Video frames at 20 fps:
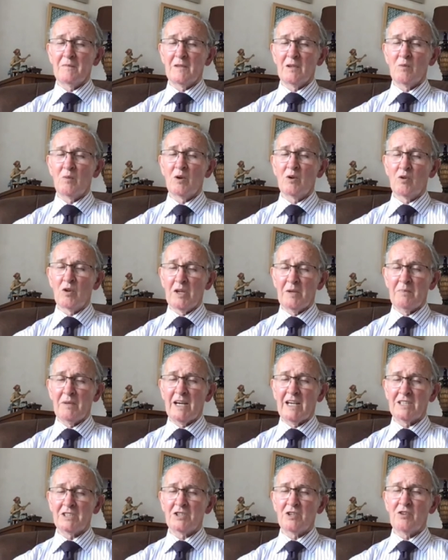we're only
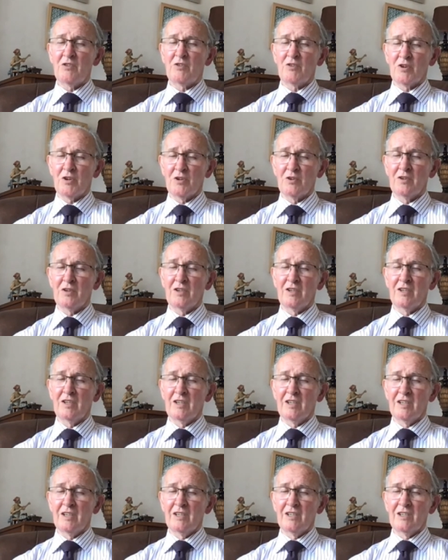passing through.
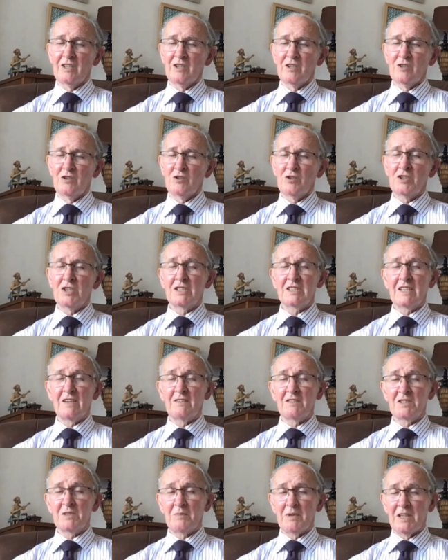Just give
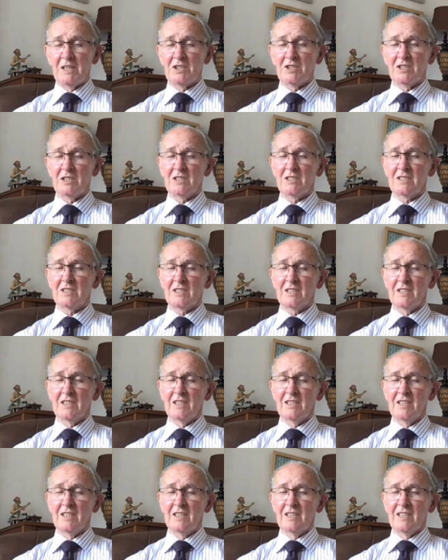us the patience,
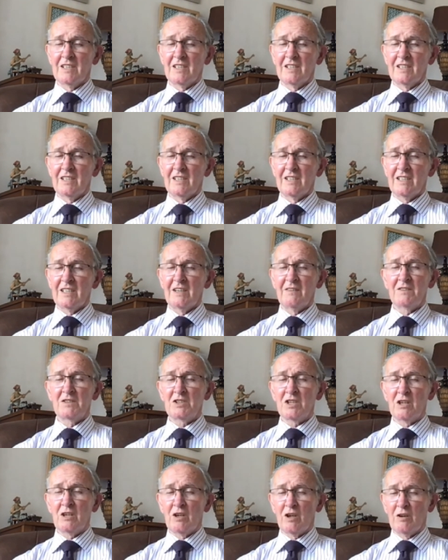give us
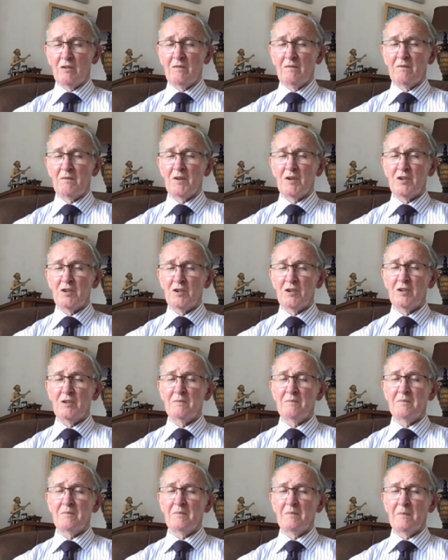the love for
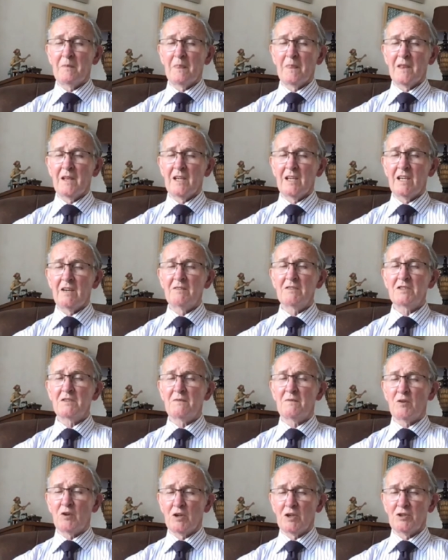you, give us the
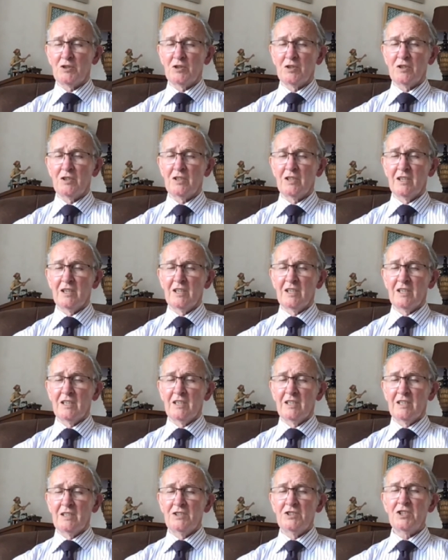fortitude
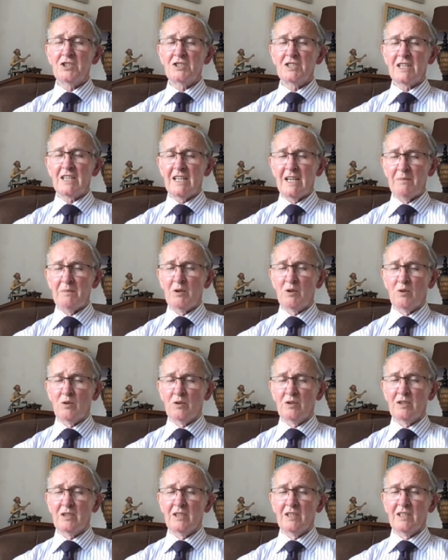just to keep
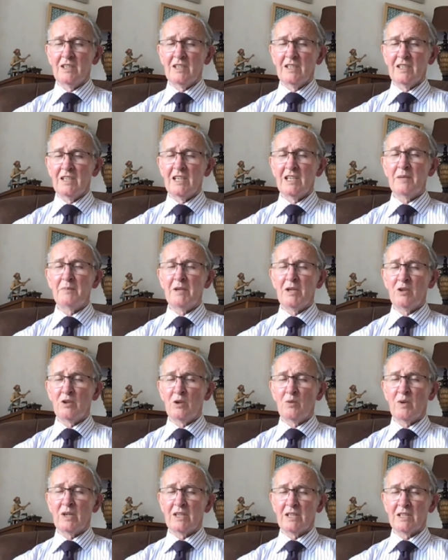going and to be
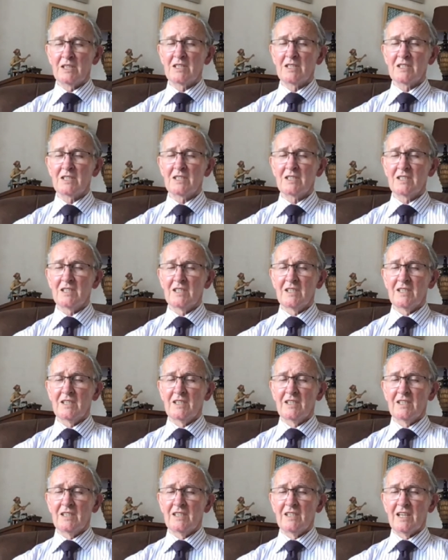your witnesses.
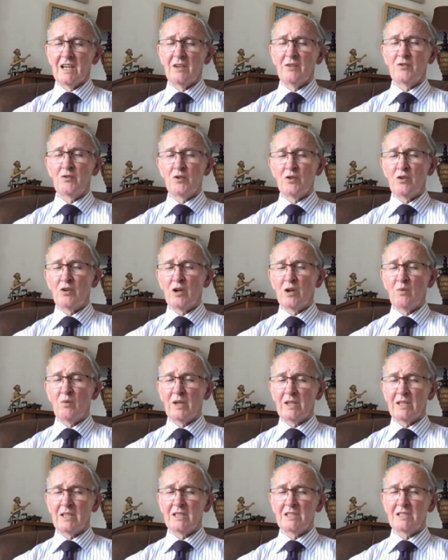And through your
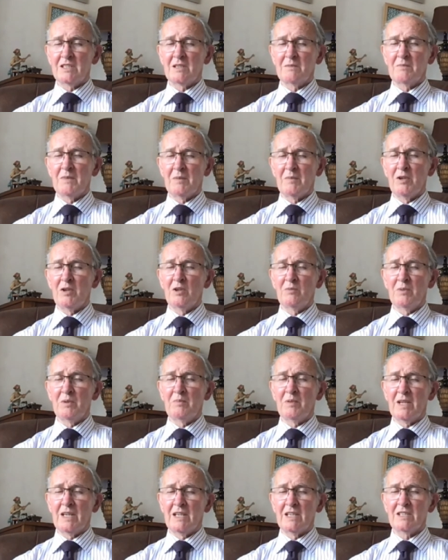witness that maybe you'll be
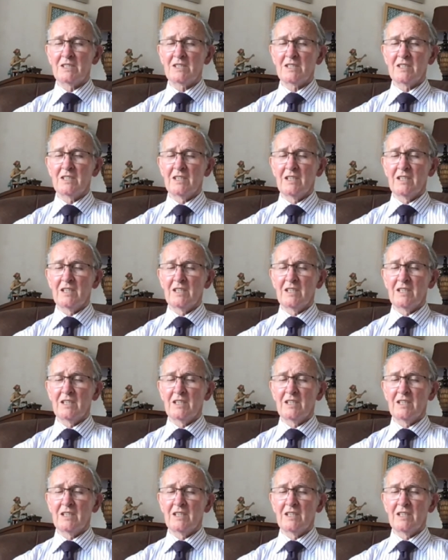pleased